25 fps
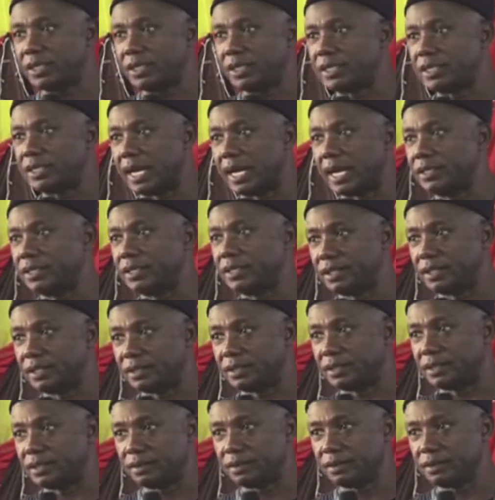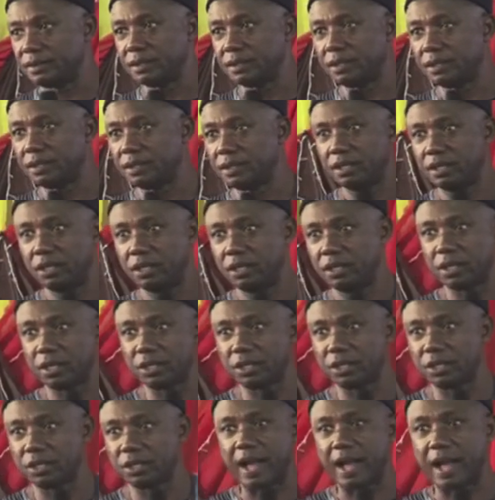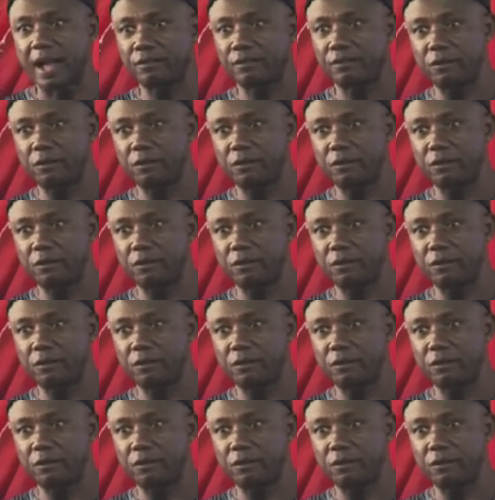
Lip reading: challenges. In order to have